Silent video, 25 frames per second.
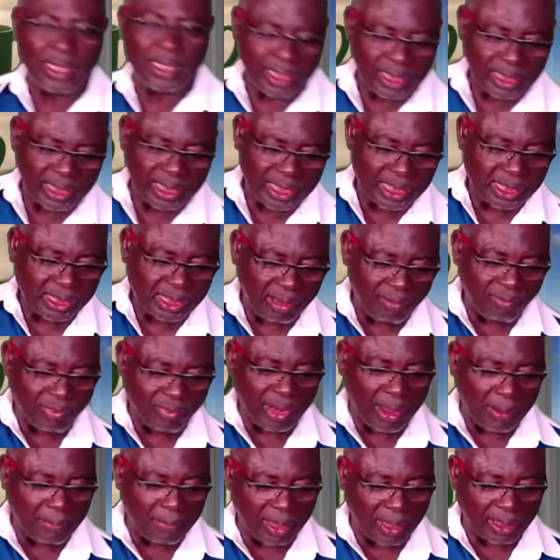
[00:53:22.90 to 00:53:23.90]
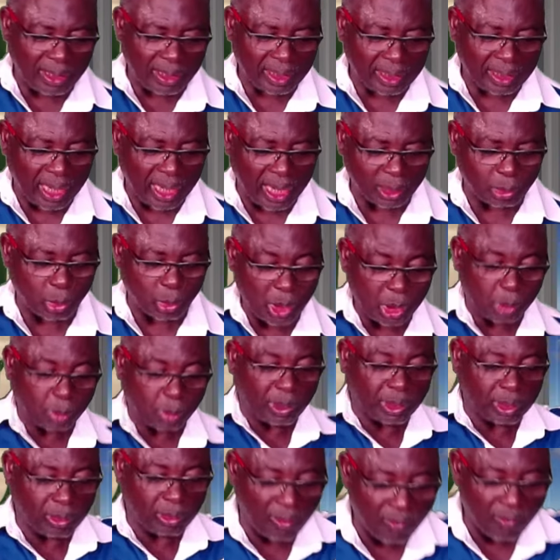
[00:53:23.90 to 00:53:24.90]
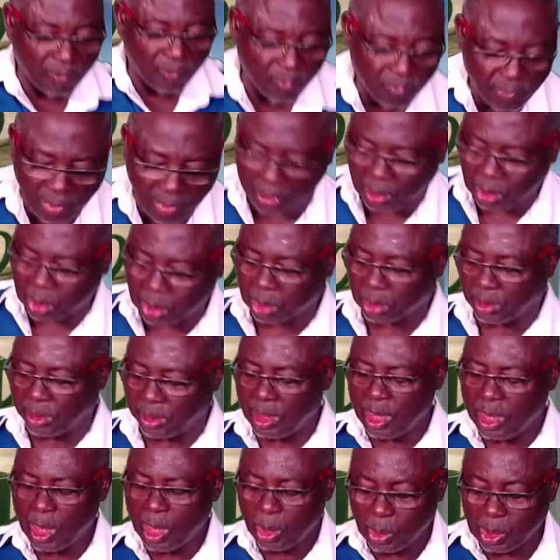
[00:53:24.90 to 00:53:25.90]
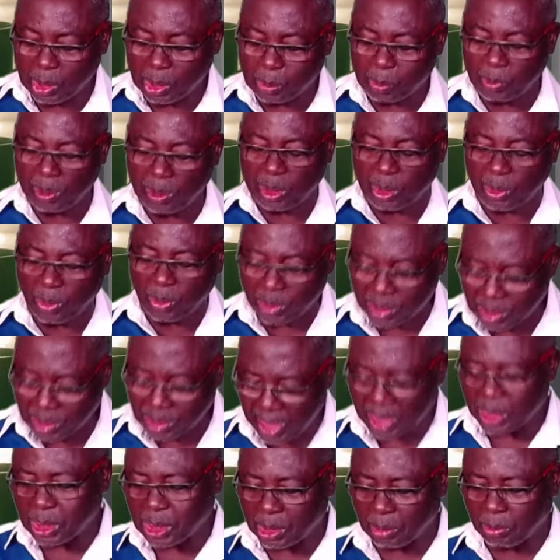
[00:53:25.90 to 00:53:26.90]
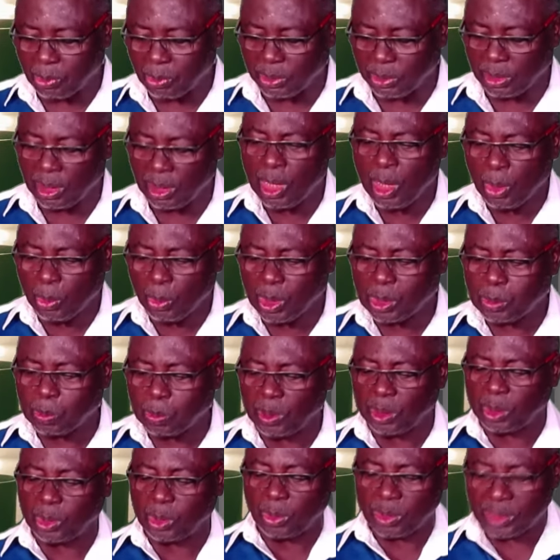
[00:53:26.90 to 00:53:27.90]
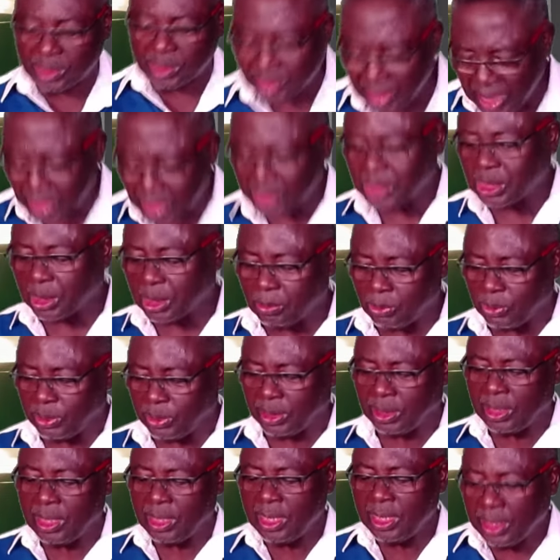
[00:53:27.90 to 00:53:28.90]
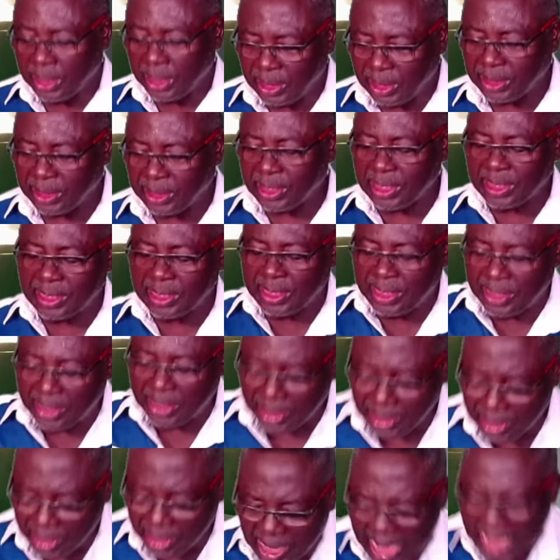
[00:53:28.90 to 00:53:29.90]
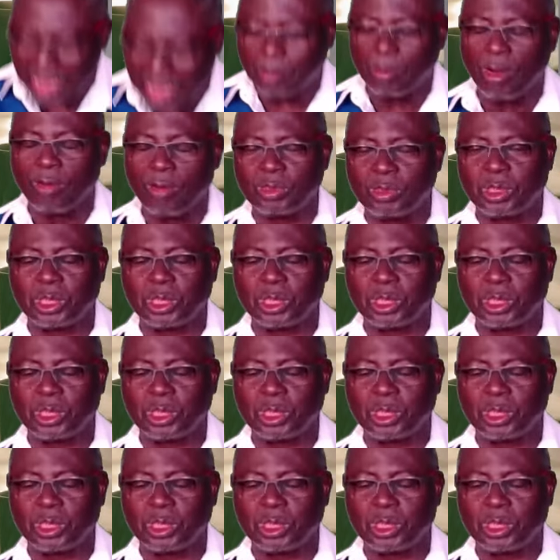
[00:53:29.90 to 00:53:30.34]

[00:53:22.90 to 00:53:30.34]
against every Amalekite. We speak your victory. We speak your testimony. We speak your testimony in the name of